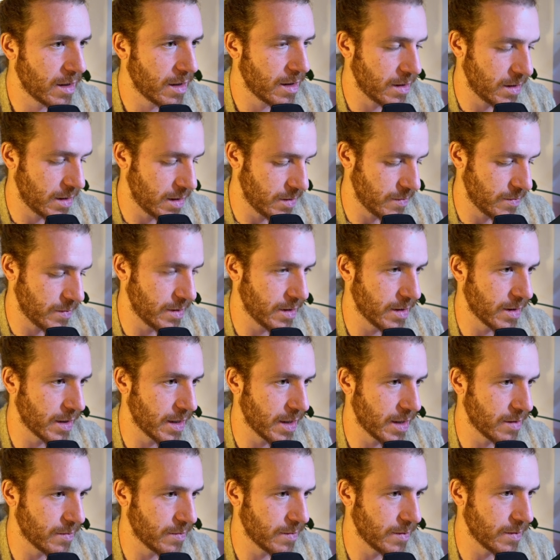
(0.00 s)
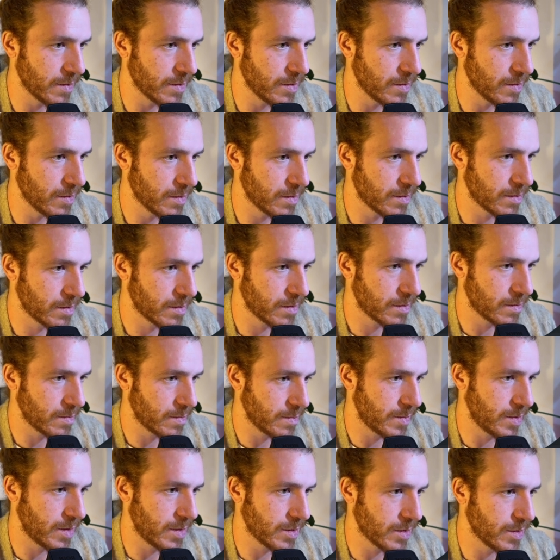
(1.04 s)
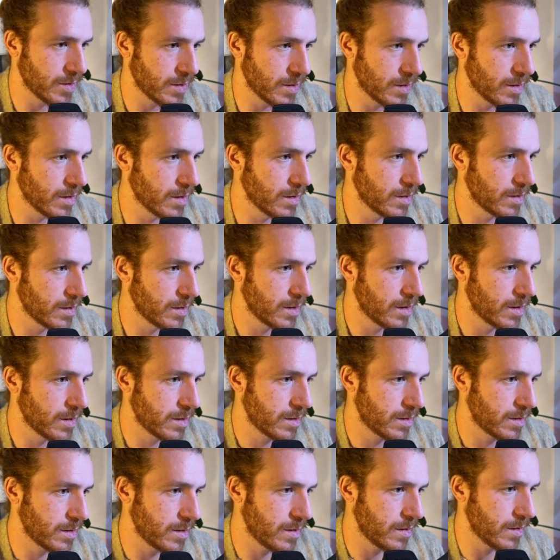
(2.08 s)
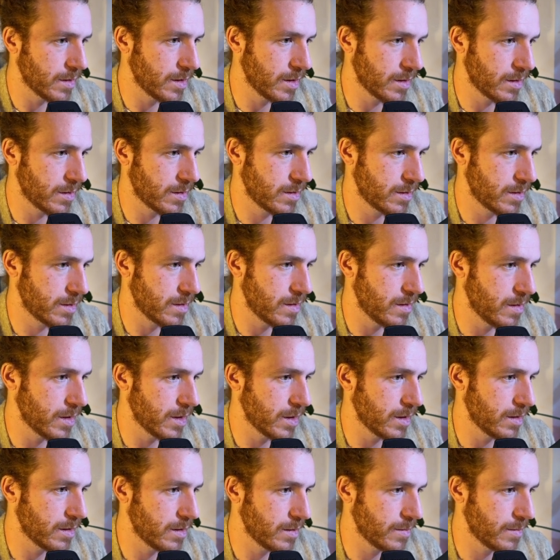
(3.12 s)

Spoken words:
And then we'll do module socket.